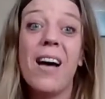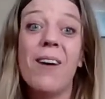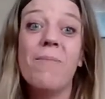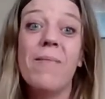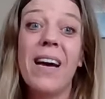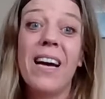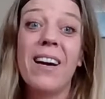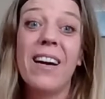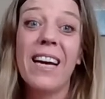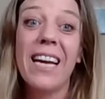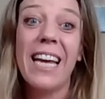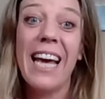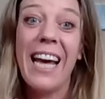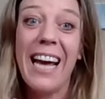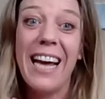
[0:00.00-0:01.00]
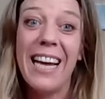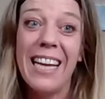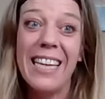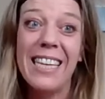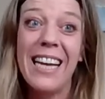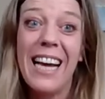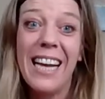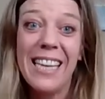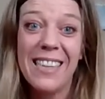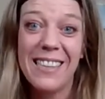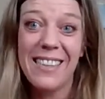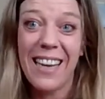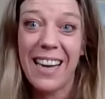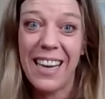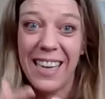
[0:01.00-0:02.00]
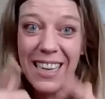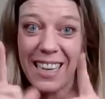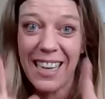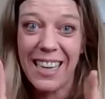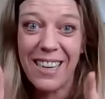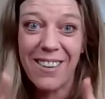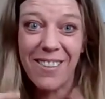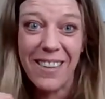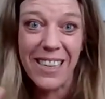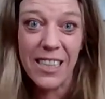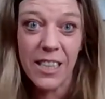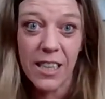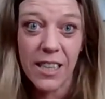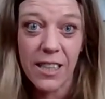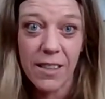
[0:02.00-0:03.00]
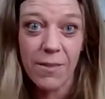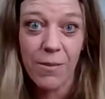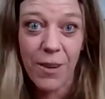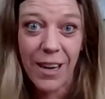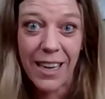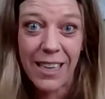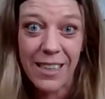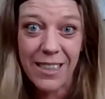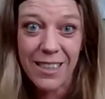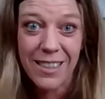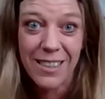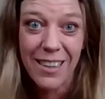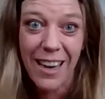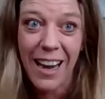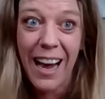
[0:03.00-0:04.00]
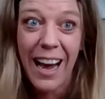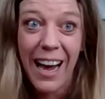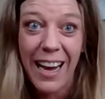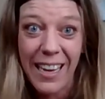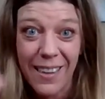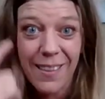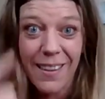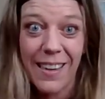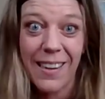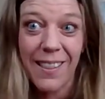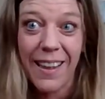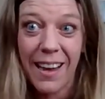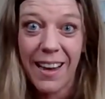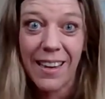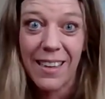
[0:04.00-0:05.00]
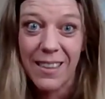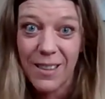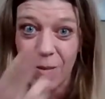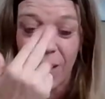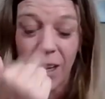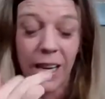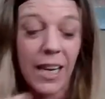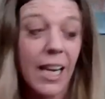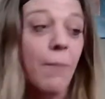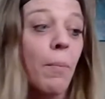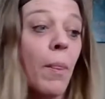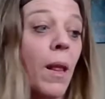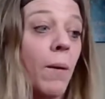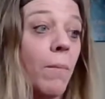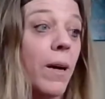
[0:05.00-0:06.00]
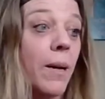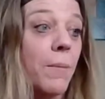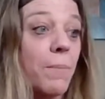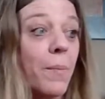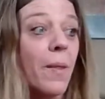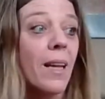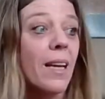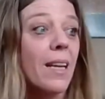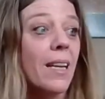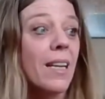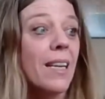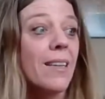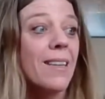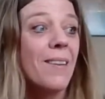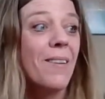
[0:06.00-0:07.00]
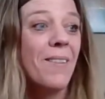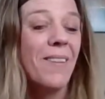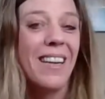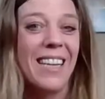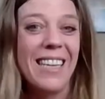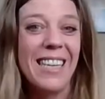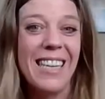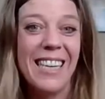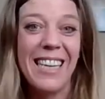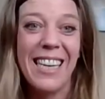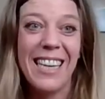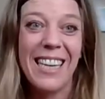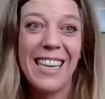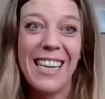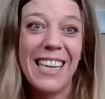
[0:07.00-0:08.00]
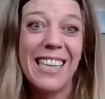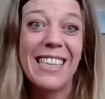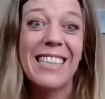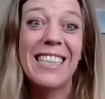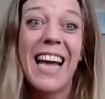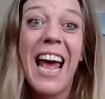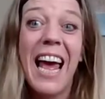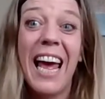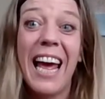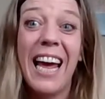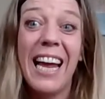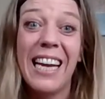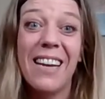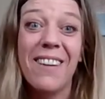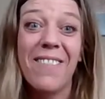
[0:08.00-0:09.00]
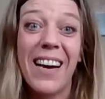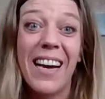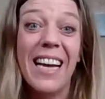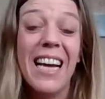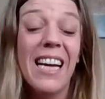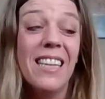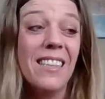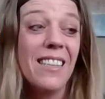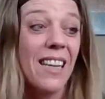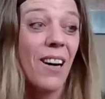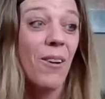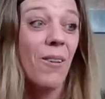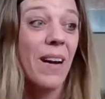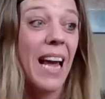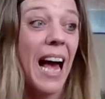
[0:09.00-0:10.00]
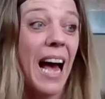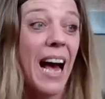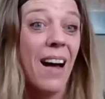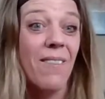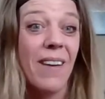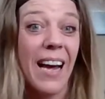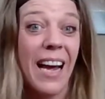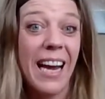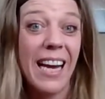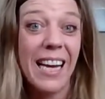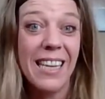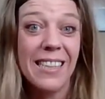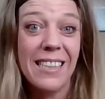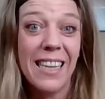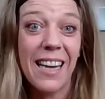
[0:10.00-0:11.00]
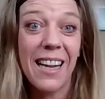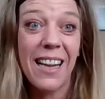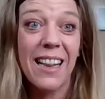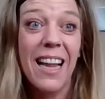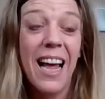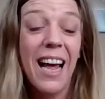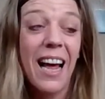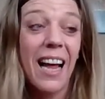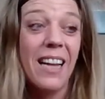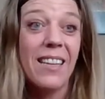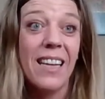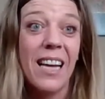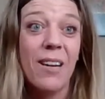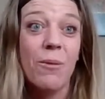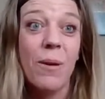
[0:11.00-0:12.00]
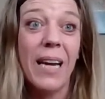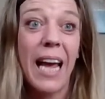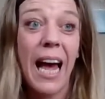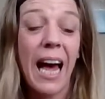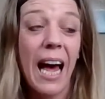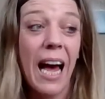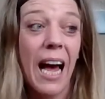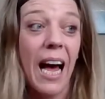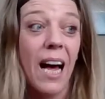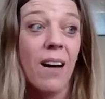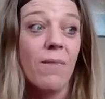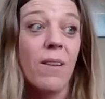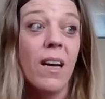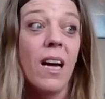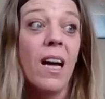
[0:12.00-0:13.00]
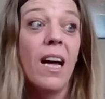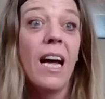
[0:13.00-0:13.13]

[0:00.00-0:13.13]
American Sign Language is French. I think that is funny, but it is what it is. Anyway, so we have ASL, and then we have